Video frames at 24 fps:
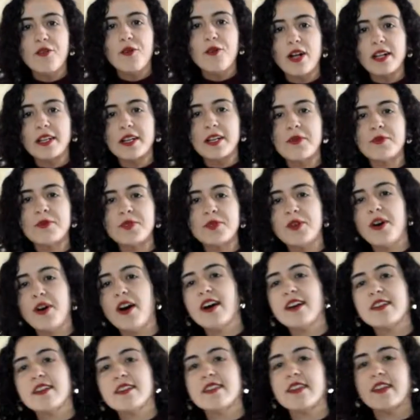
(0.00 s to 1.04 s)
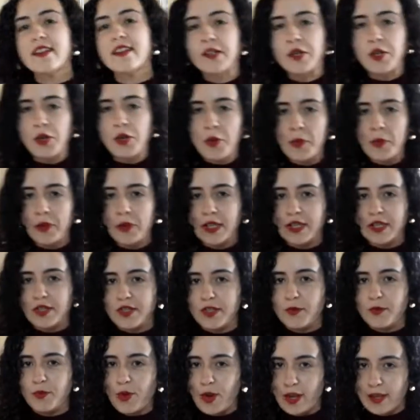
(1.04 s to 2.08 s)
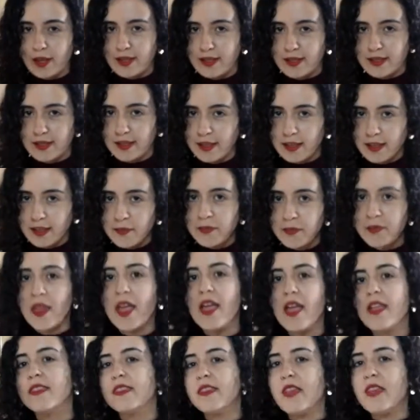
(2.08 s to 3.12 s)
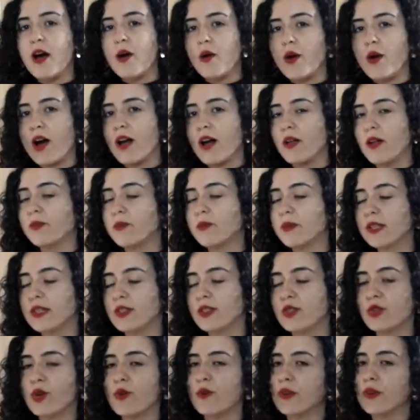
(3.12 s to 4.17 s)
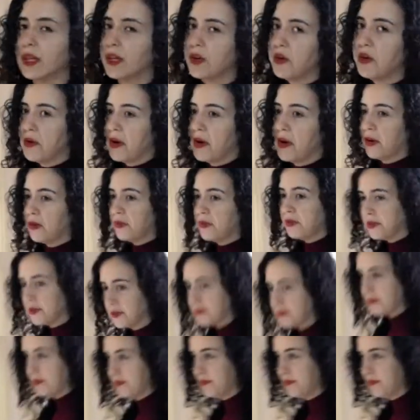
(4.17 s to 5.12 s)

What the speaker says: Welcome to our second accommodation in Mohandeseen. Now I'll be showing you around.